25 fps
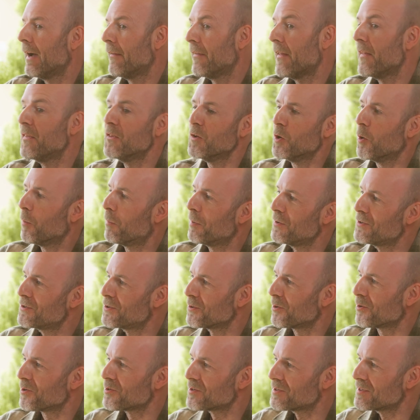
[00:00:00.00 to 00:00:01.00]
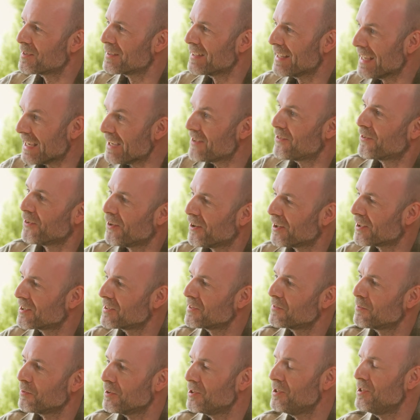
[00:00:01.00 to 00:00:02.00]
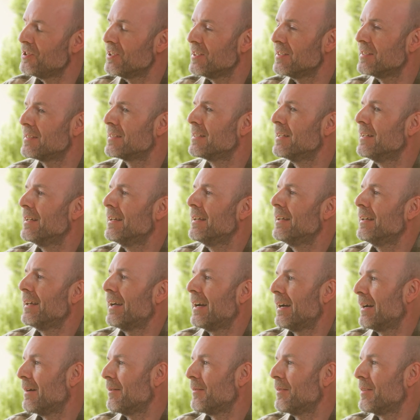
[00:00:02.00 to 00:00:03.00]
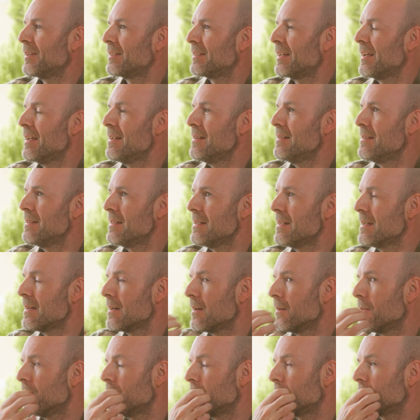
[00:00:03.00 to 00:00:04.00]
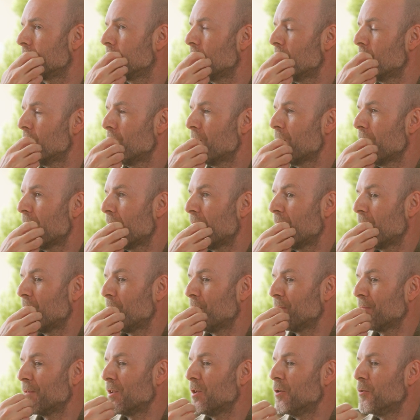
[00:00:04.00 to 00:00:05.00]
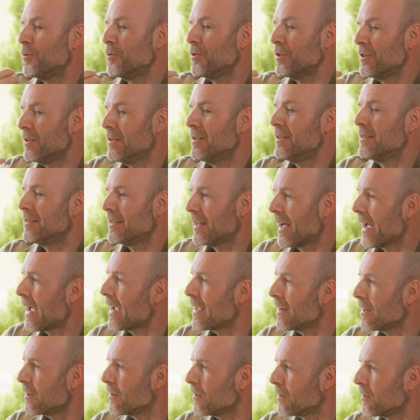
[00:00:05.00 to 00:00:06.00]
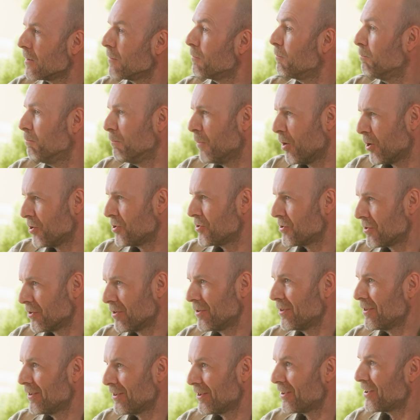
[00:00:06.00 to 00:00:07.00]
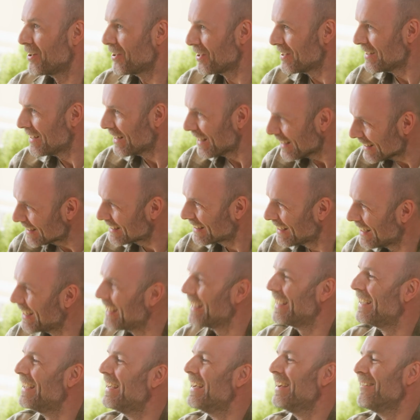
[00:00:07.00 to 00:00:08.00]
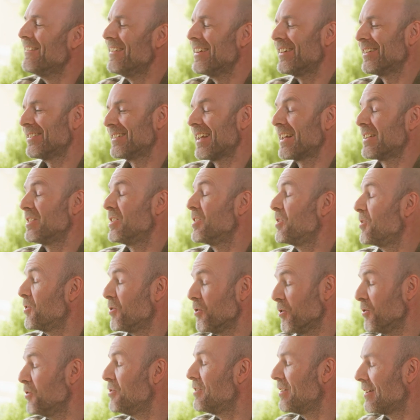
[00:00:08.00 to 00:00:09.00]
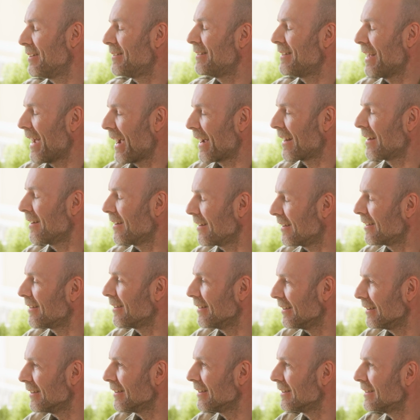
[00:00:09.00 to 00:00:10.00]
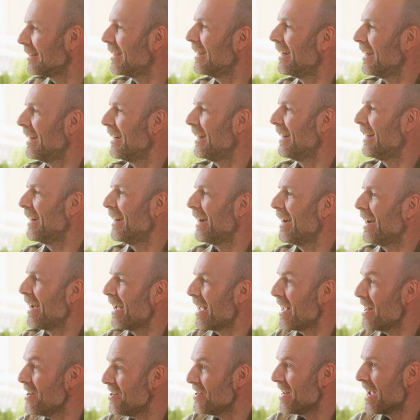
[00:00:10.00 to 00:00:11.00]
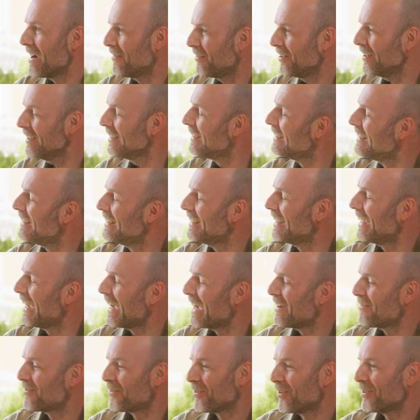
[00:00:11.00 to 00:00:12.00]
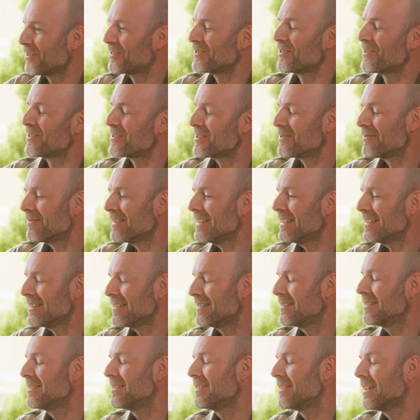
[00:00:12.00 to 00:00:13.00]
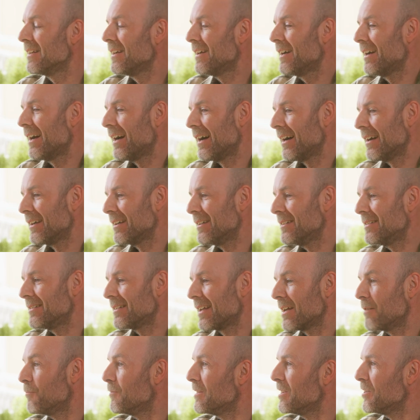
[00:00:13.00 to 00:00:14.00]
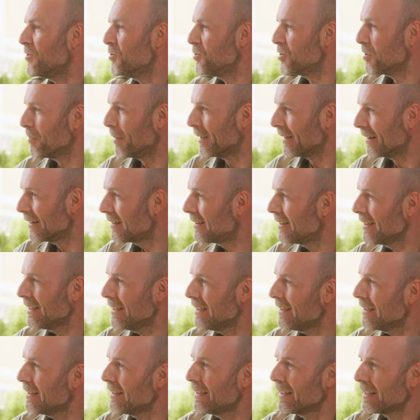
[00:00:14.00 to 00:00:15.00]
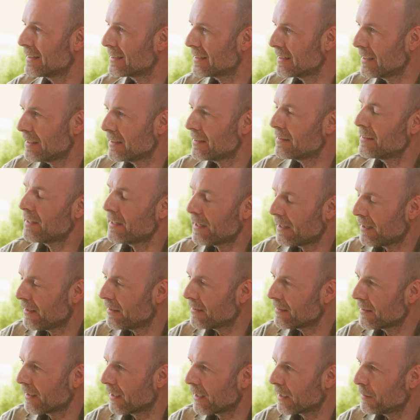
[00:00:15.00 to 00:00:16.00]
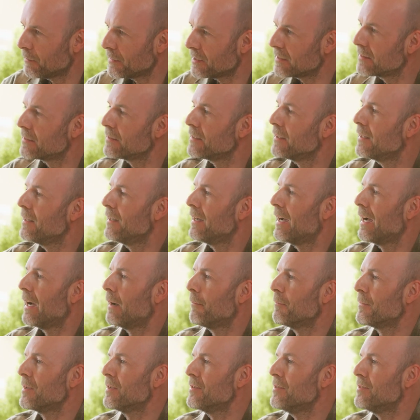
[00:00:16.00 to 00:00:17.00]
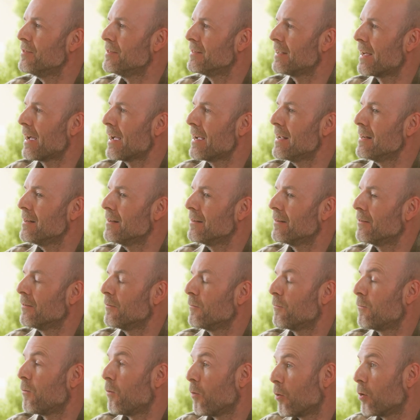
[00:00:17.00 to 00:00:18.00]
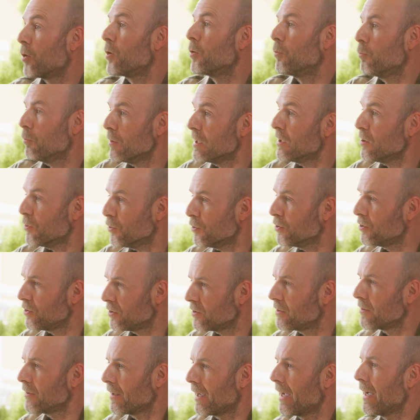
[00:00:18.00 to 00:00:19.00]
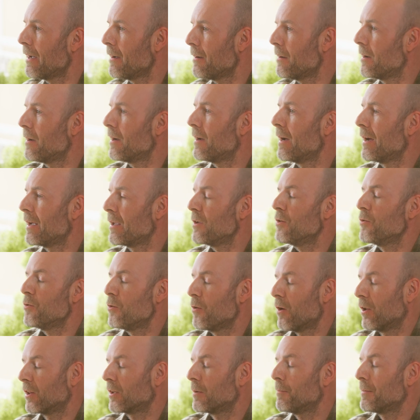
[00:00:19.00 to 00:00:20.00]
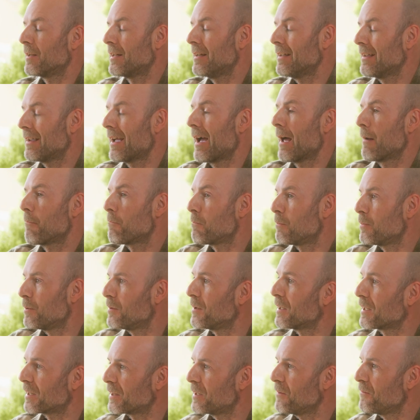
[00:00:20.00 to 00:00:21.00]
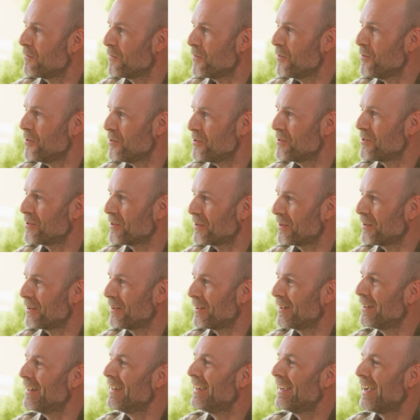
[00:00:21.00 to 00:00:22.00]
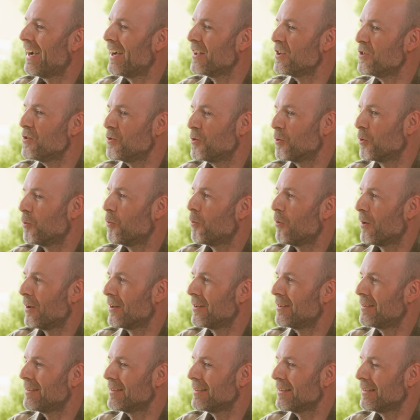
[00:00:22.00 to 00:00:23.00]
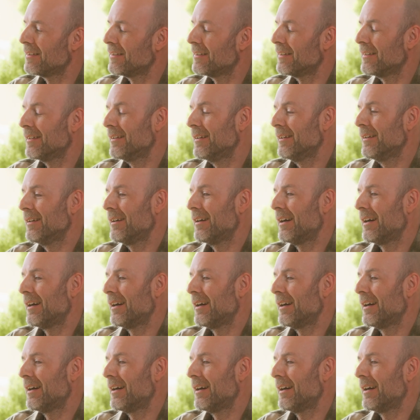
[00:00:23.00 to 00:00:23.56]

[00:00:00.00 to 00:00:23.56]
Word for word: and then the open source ethos, which is uh, this idea that um, you know, you design modularness because that's a good technical uh, uh, endeavor uh, for all sorts of reasons. Uh, you design reusability as an inherent element. Um, you design for reuse. Mm-hmm. Uh, you ultimately can't predict the future, and you don't want to.